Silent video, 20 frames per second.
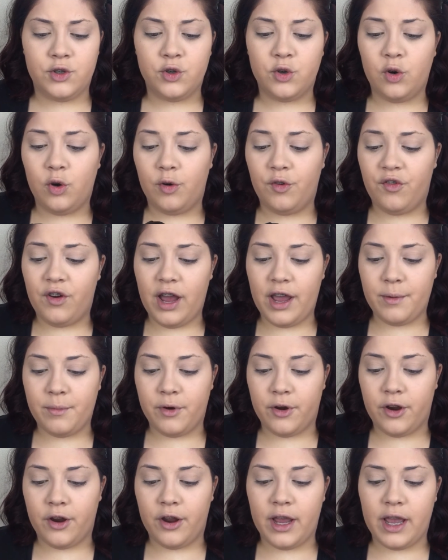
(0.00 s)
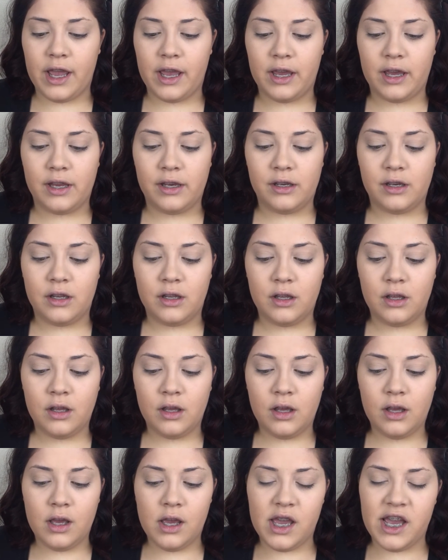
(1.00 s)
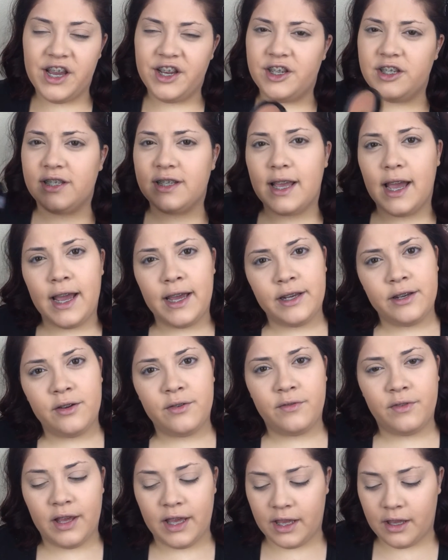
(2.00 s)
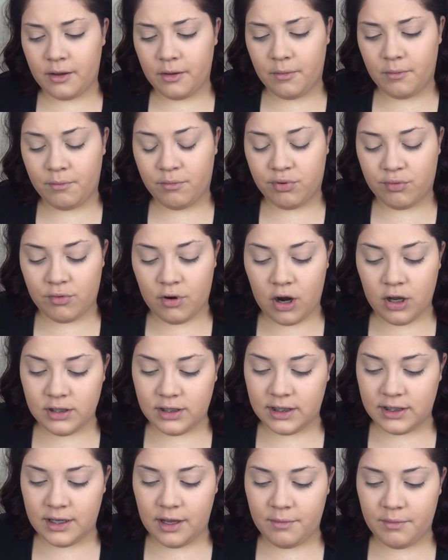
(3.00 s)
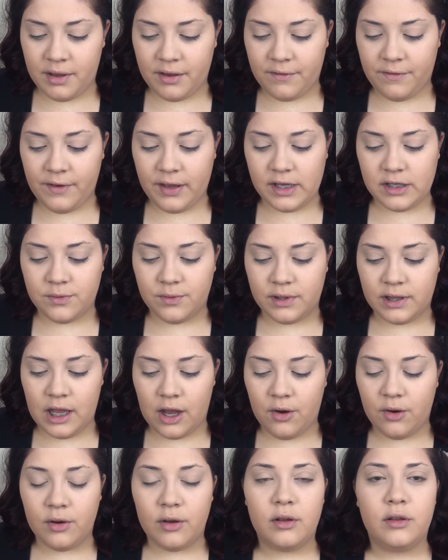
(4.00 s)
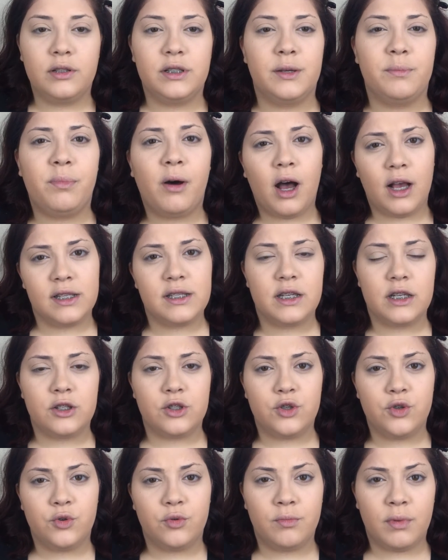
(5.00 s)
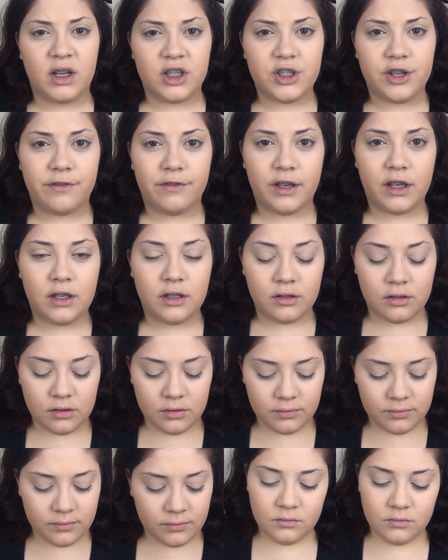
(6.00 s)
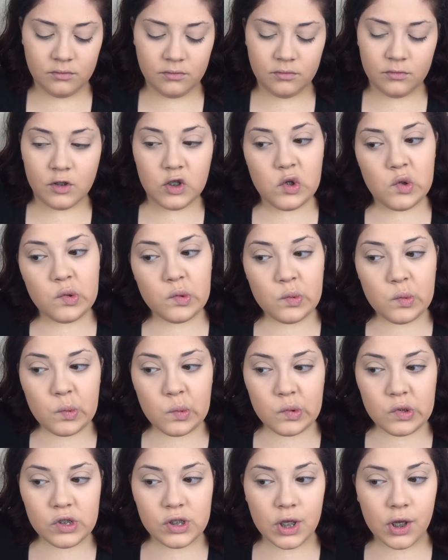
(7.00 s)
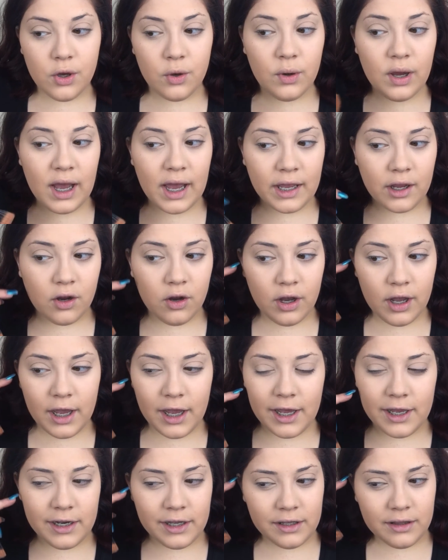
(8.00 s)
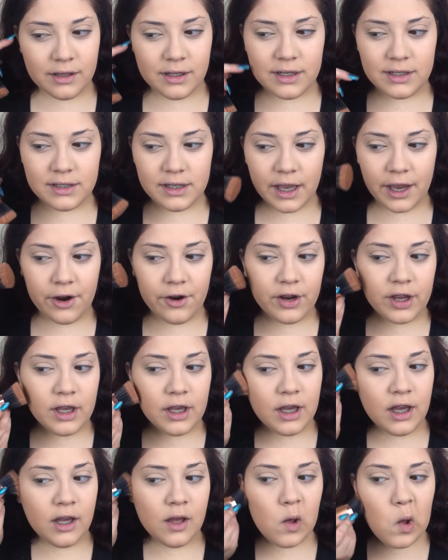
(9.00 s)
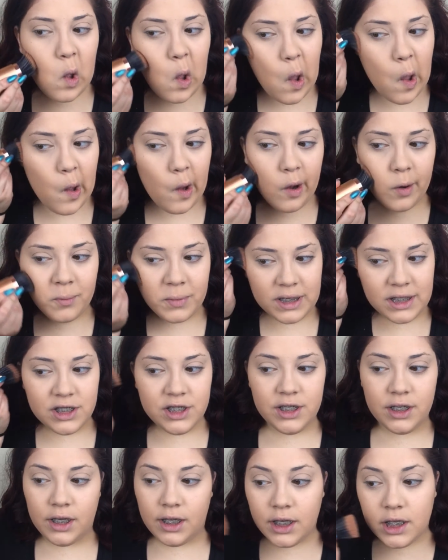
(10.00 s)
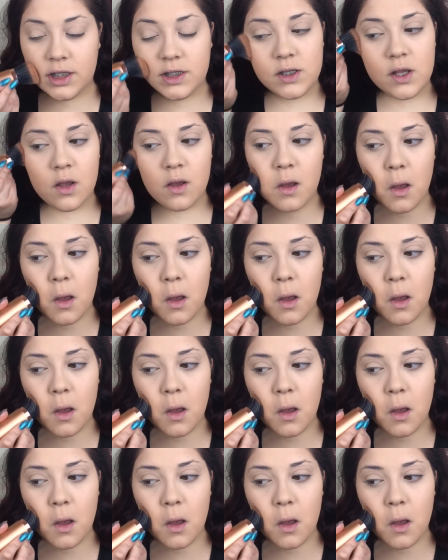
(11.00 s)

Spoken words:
dual fiber and it just kind of like bronzes up my face without depositing too much of it. So I go ahead in this area on my cheeks.